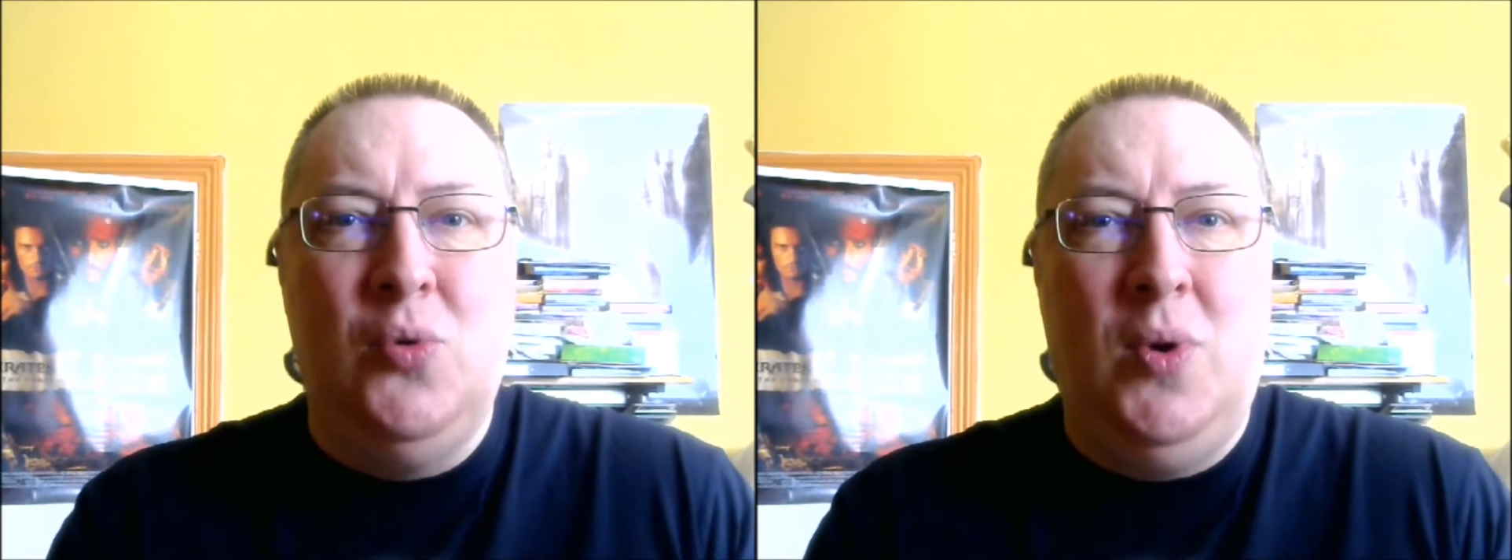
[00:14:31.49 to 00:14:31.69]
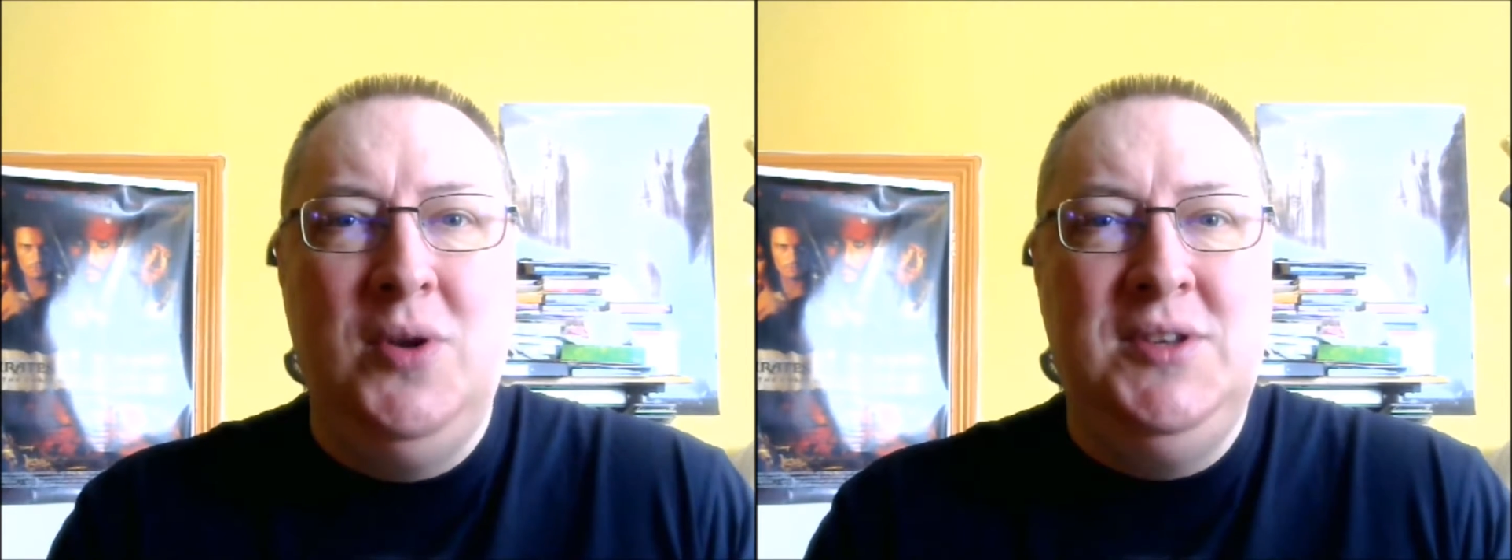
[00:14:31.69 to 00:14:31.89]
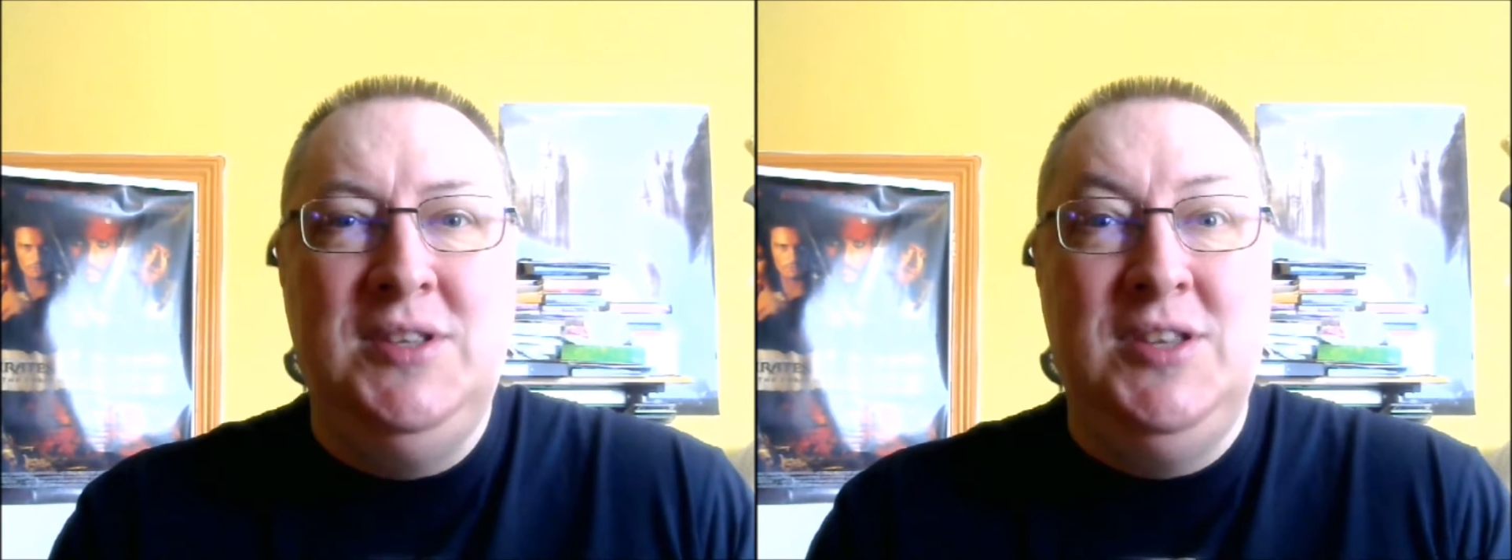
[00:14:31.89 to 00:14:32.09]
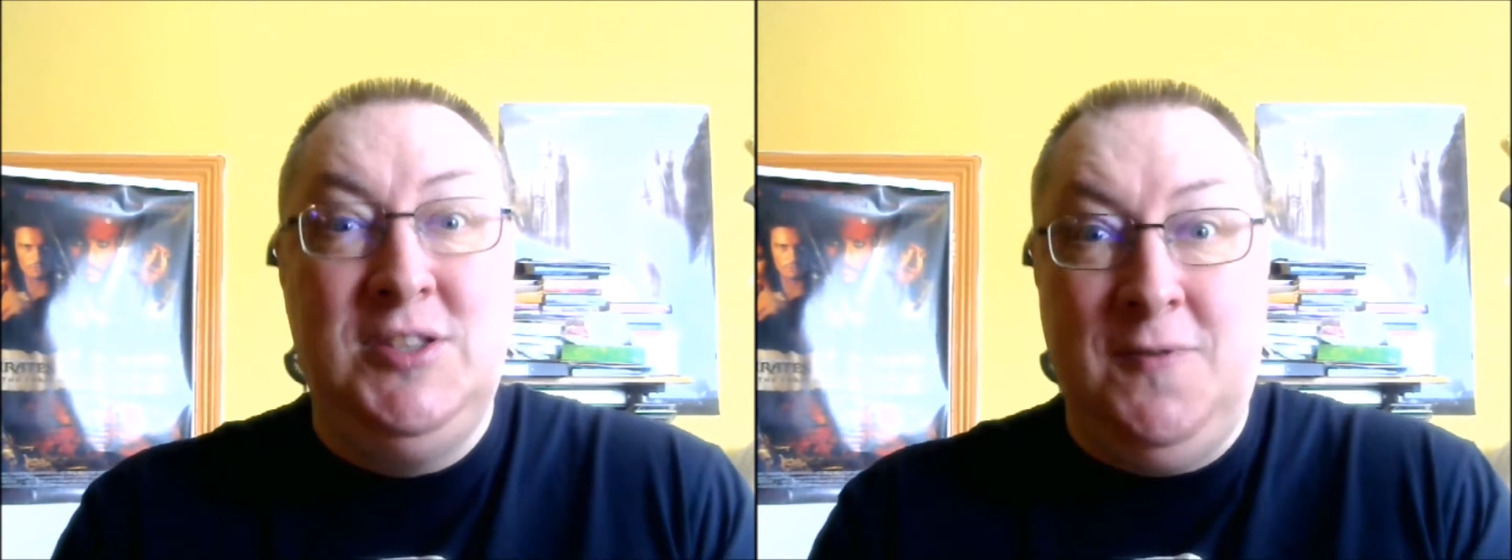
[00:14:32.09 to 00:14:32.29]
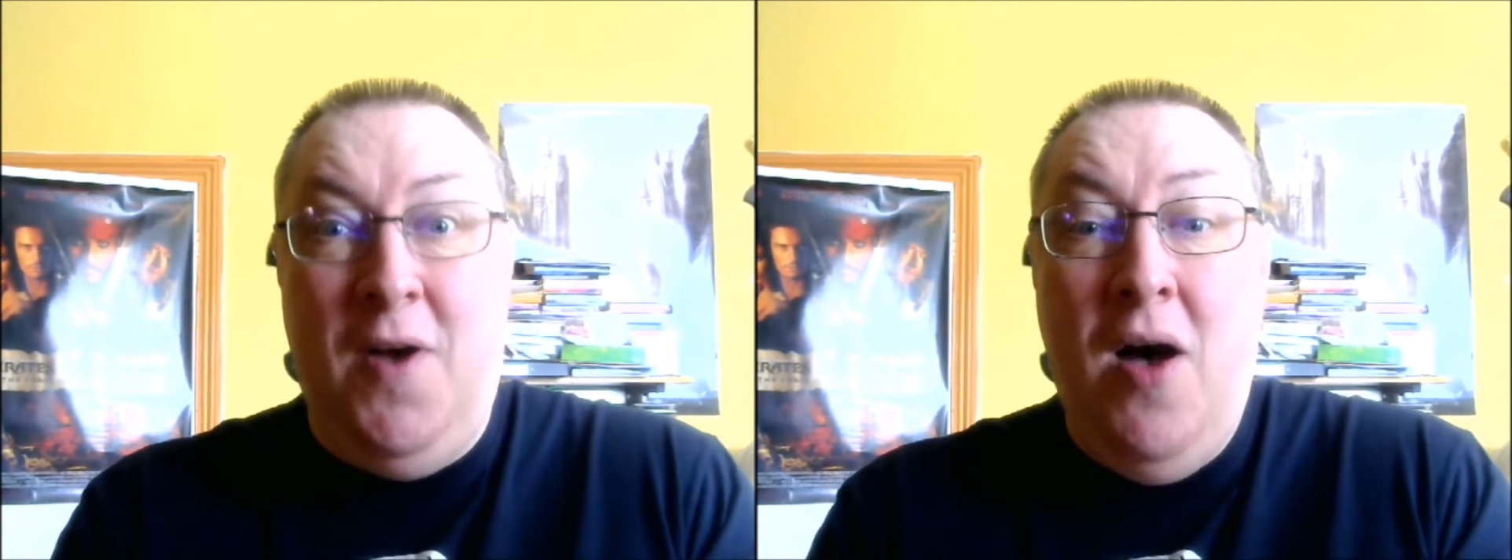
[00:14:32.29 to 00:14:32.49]
wanted to
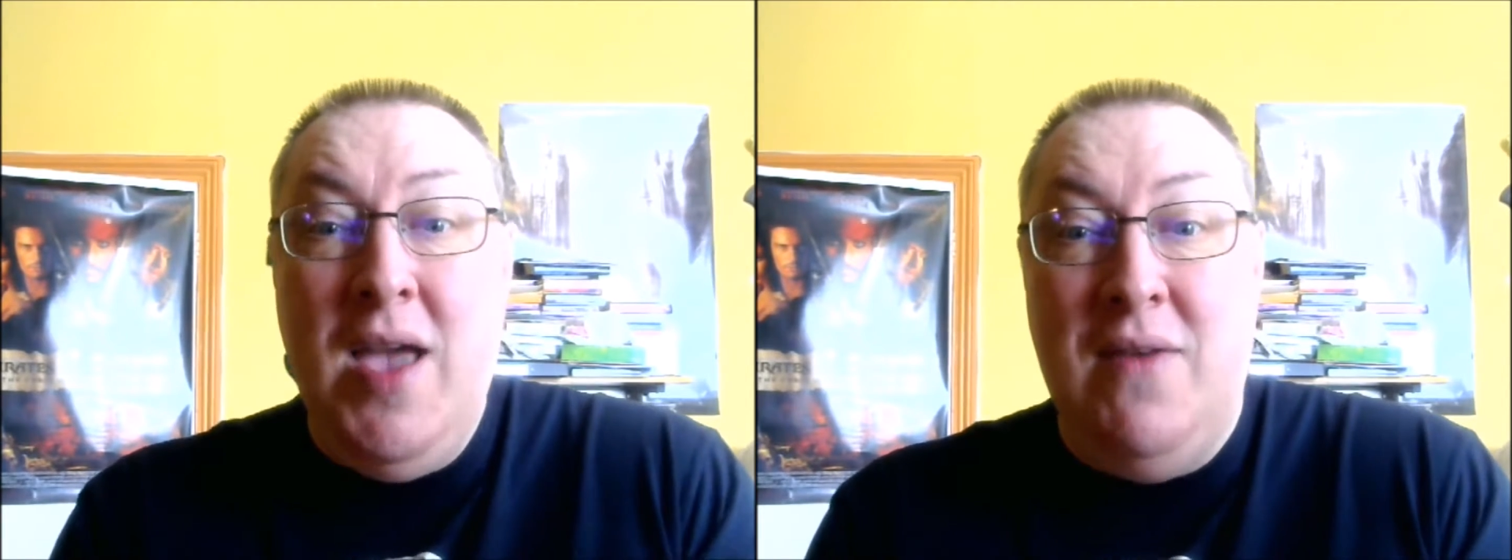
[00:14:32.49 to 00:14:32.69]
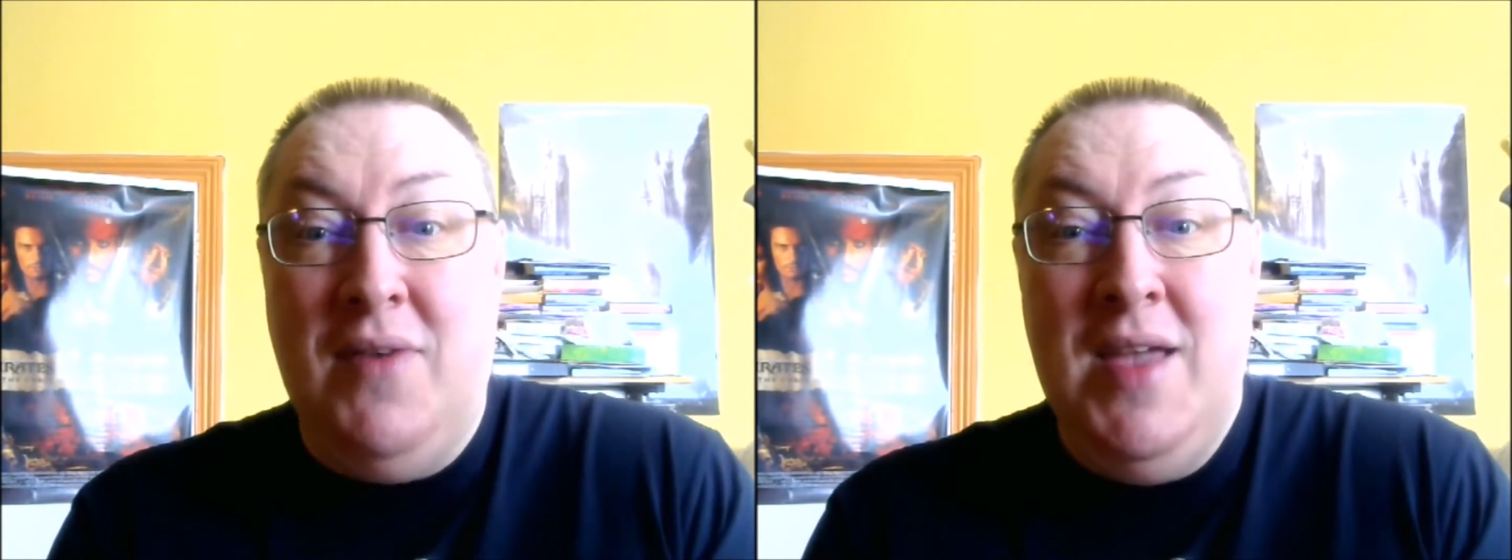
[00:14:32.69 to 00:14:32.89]
survive.